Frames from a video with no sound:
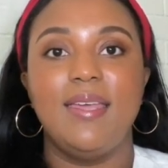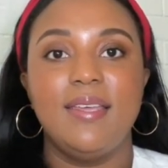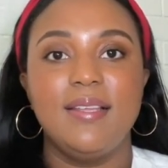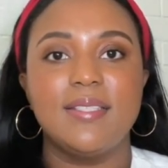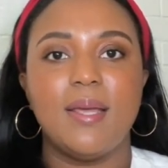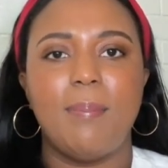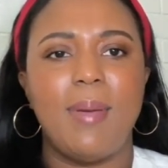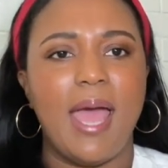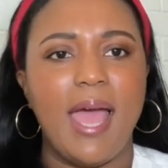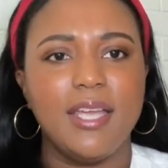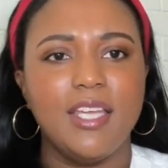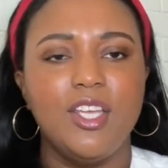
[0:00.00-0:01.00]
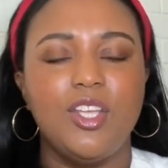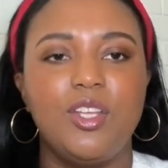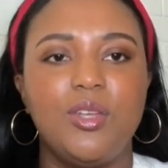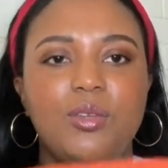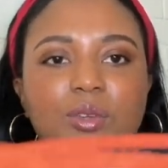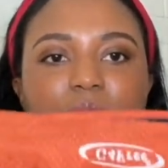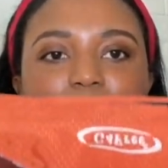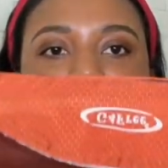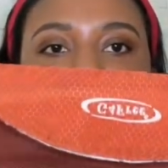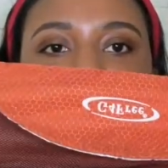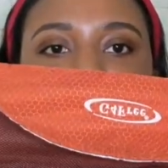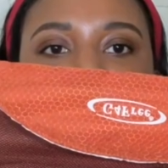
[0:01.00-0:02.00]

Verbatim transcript: is packing cubes.